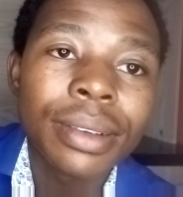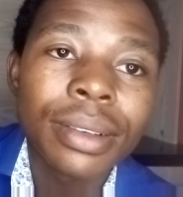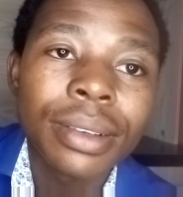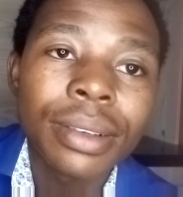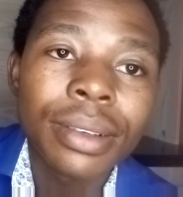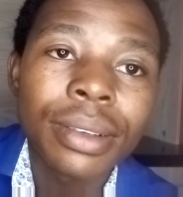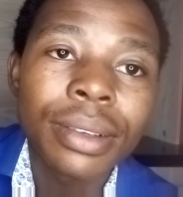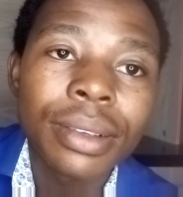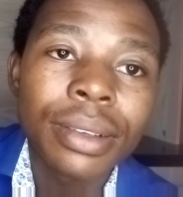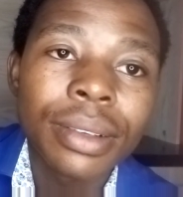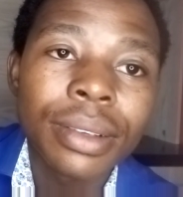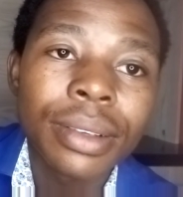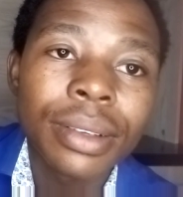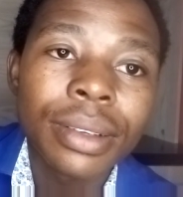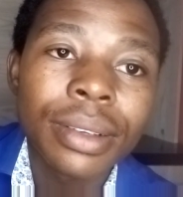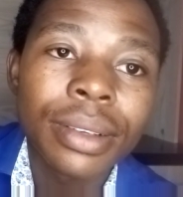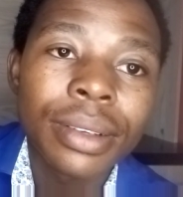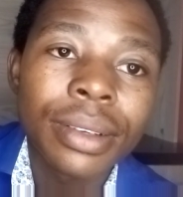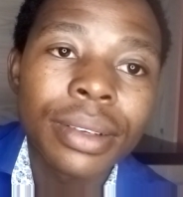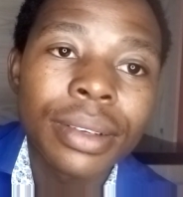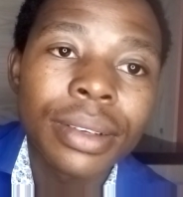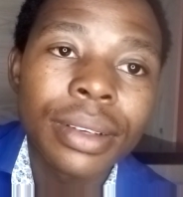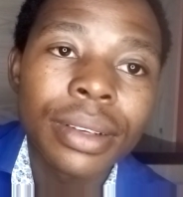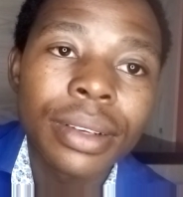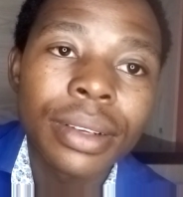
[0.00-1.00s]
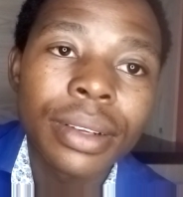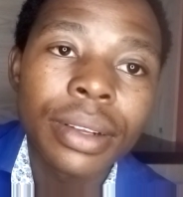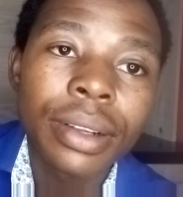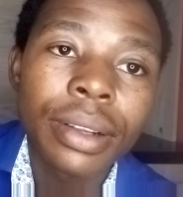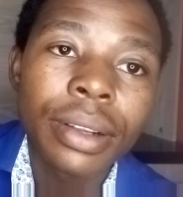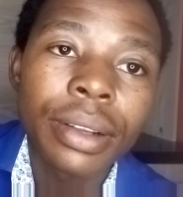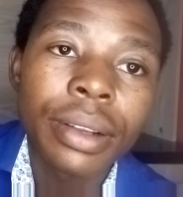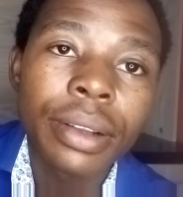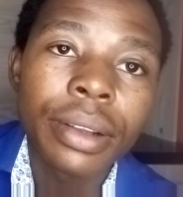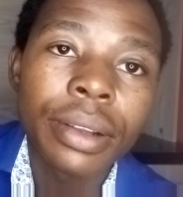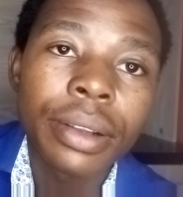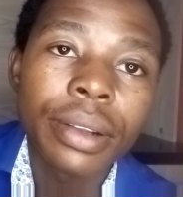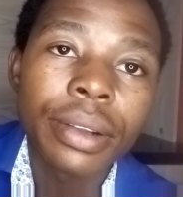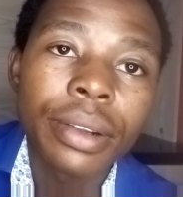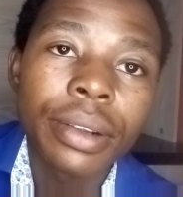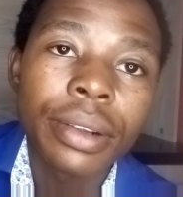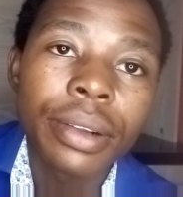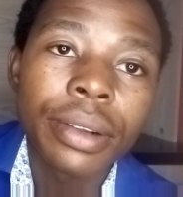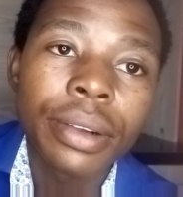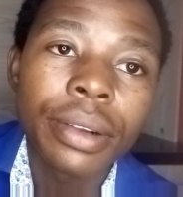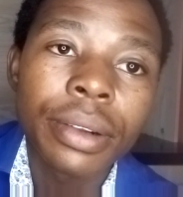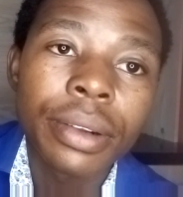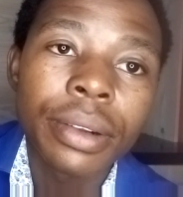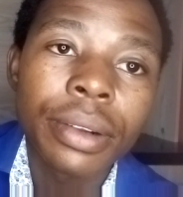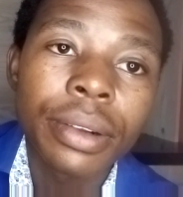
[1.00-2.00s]

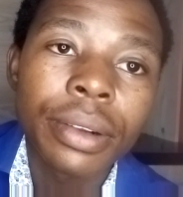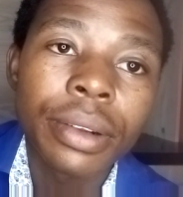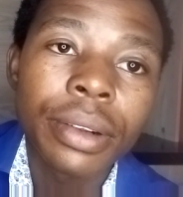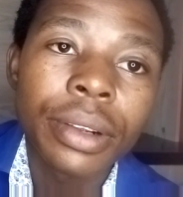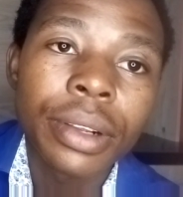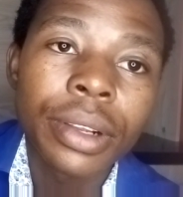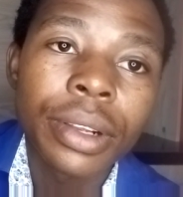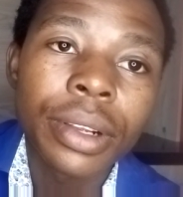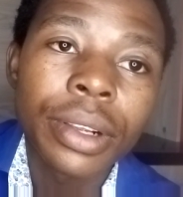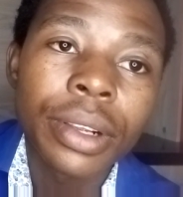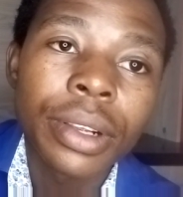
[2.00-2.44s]
No one is speaking in this clip.